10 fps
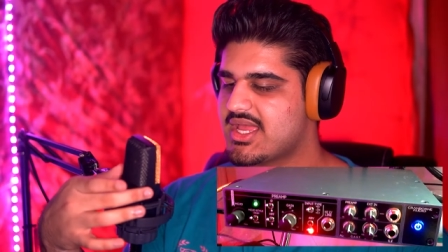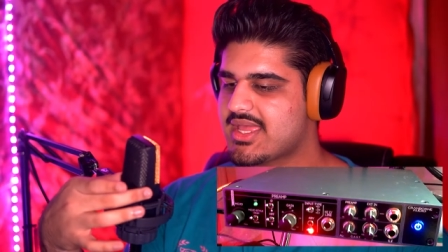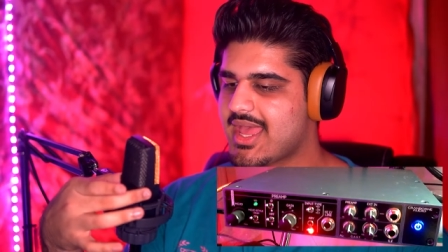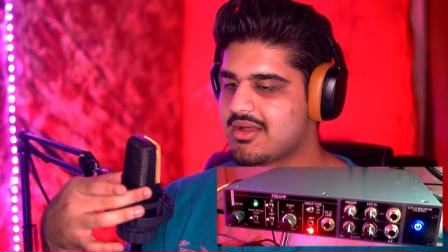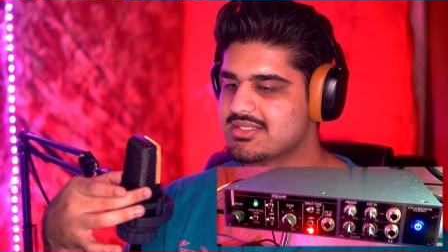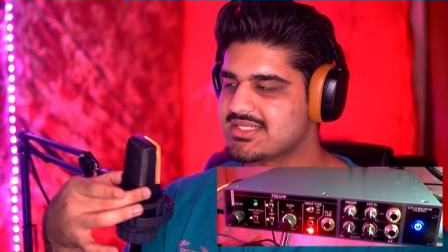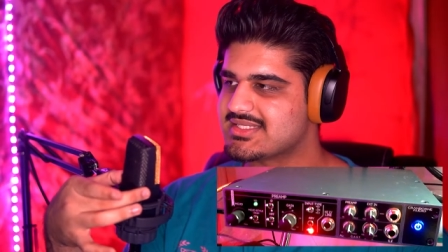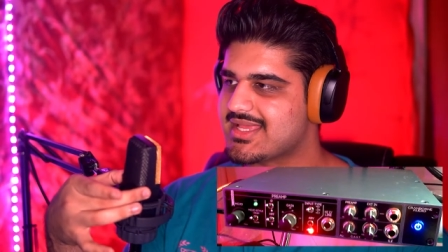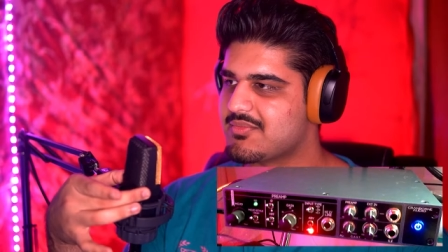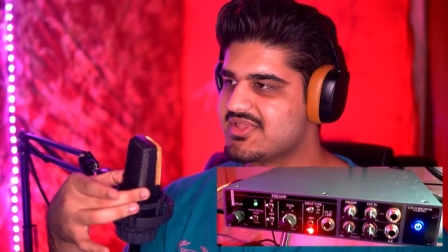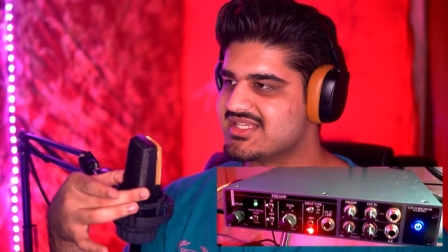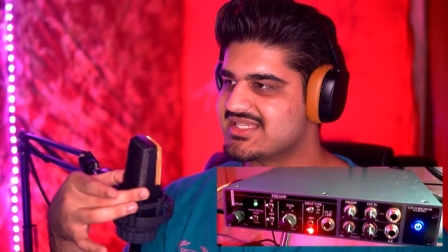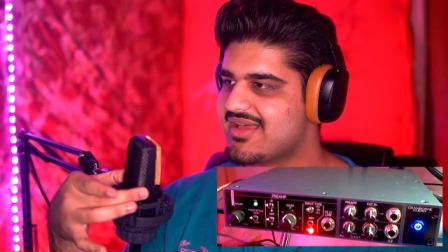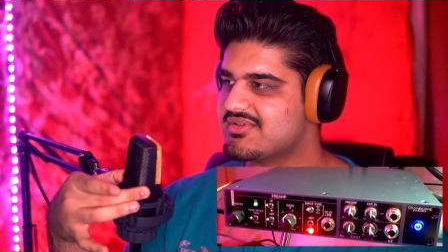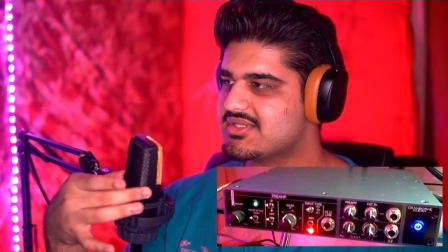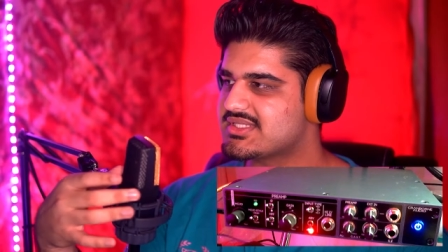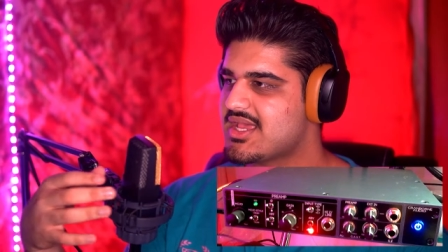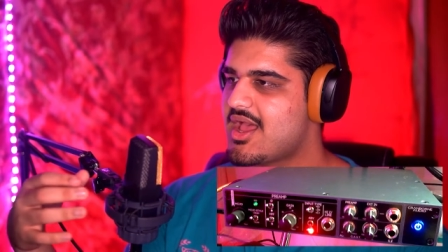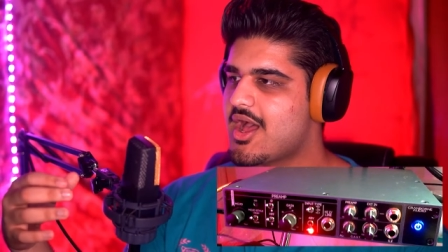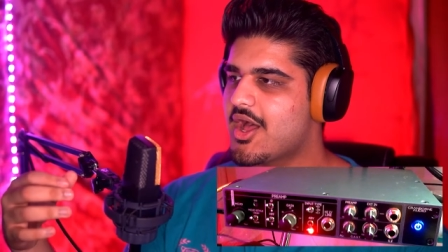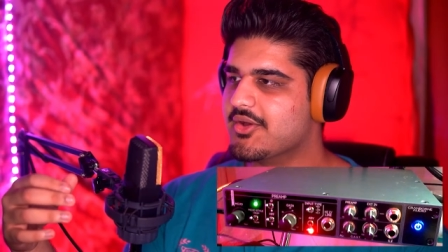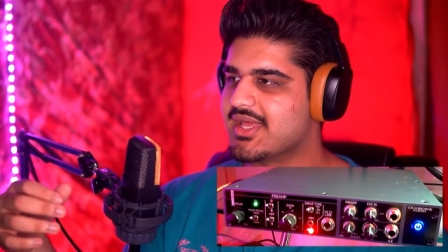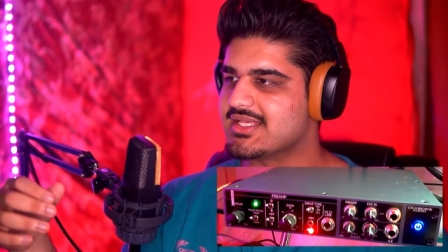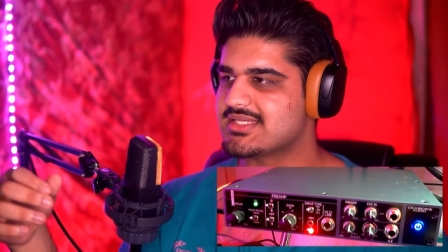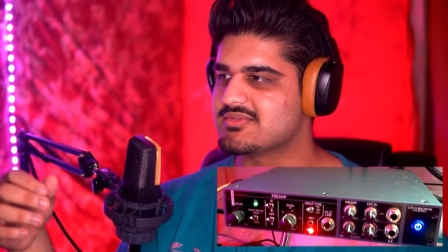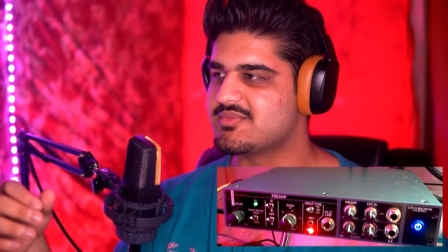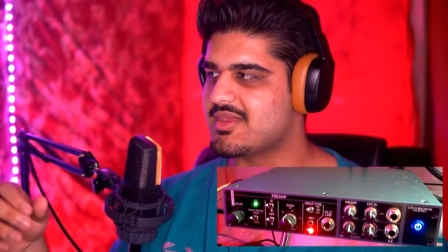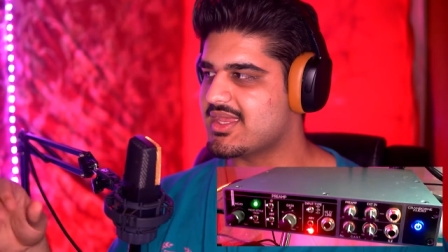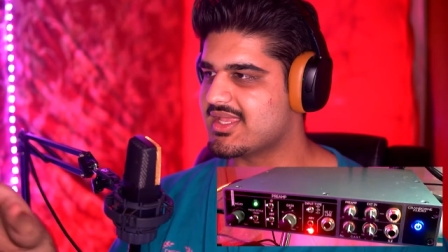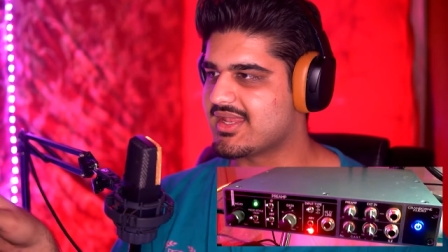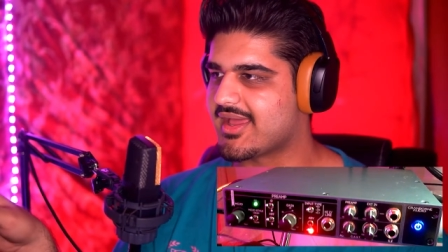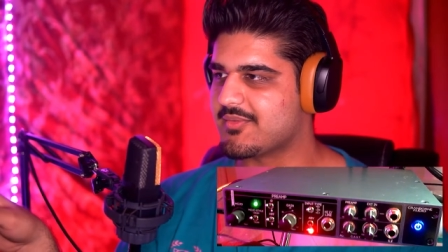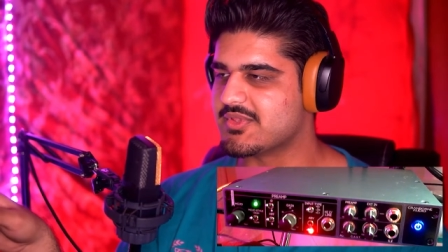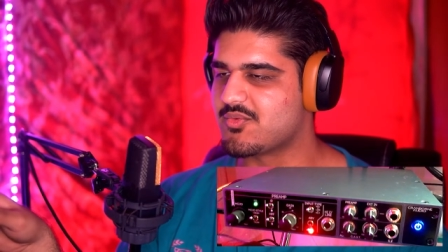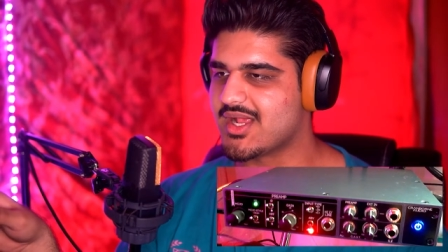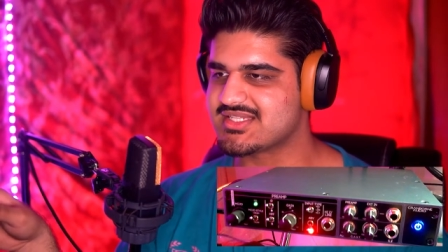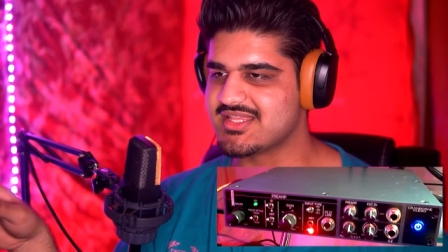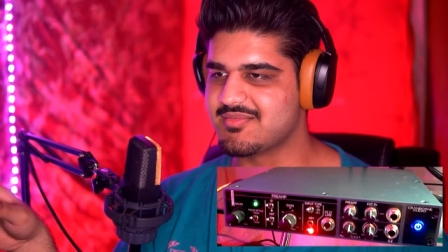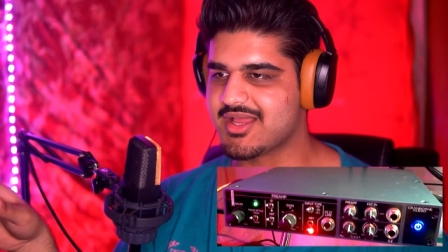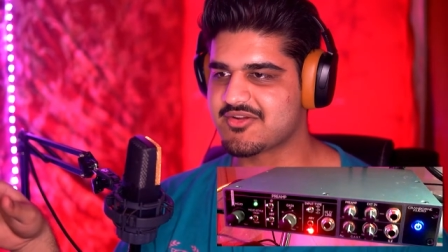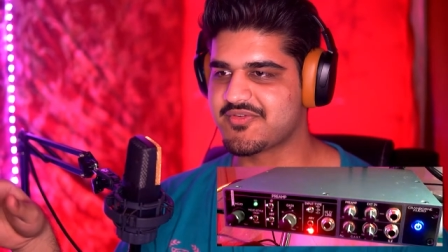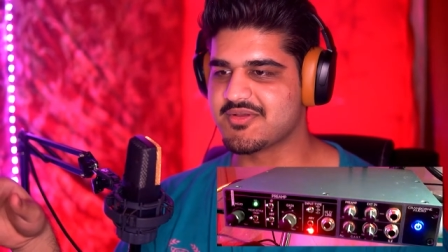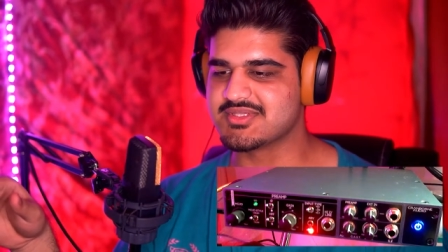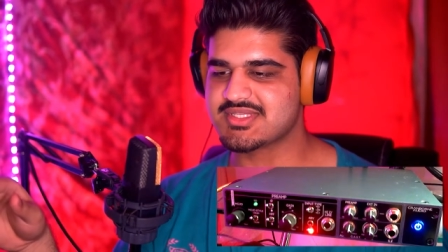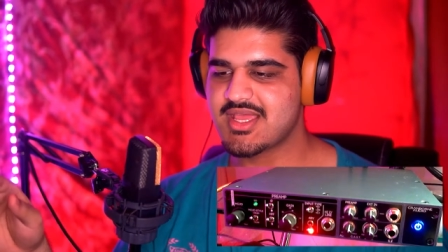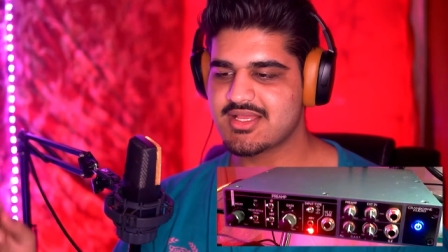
How does it sound with these levels? Okay, it seems to be in line with the rest of the microphones.